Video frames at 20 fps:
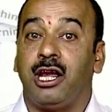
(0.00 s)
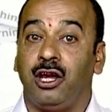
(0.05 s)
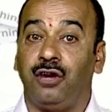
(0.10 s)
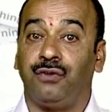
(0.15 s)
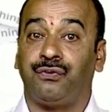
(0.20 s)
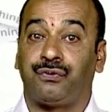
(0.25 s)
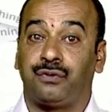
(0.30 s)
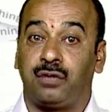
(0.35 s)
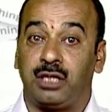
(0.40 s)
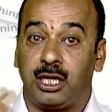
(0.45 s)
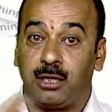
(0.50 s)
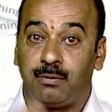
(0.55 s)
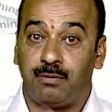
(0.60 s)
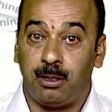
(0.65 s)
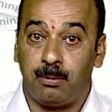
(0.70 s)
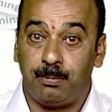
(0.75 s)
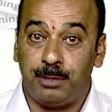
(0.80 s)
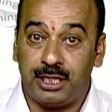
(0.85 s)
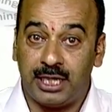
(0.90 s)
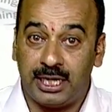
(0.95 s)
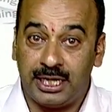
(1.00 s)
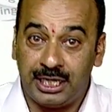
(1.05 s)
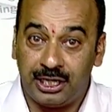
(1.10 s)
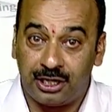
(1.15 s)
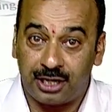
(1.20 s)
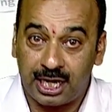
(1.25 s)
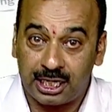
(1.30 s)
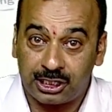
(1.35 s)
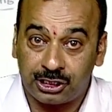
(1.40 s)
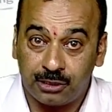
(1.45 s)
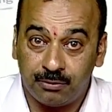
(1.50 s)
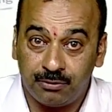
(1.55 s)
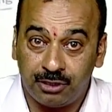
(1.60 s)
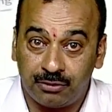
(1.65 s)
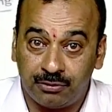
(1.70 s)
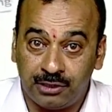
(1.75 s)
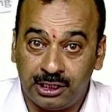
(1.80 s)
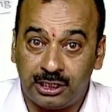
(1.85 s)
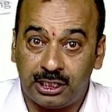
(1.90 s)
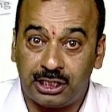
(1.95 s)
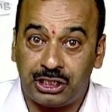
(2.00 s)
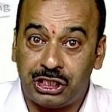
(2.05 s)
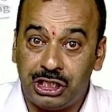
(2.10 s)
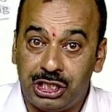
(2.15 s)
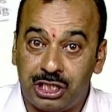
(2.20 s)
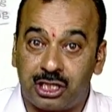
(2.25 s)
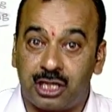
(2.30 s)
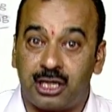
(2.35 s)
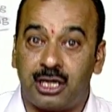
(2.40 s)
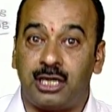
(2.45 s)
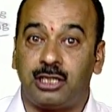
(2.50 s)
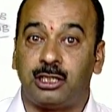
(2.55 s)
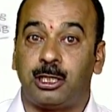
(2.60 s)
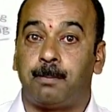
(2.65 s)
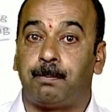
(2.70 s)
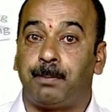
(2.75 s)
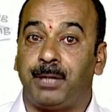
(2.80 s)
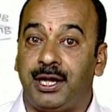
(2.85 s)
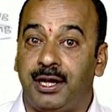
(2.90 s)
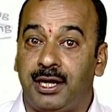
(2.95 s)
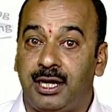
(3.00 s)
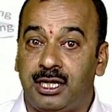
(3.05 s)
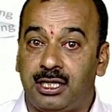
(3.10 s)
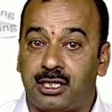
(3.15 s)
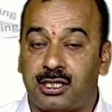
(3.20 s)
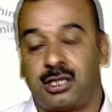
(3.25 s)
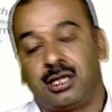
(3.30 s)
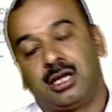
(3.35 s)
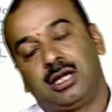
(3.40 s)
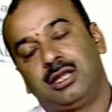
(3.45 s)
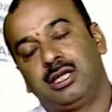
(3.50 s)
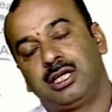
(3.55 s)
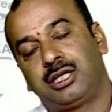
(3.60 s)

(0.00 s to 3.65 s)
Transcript: if there will be the interaction between the teacher and the parents,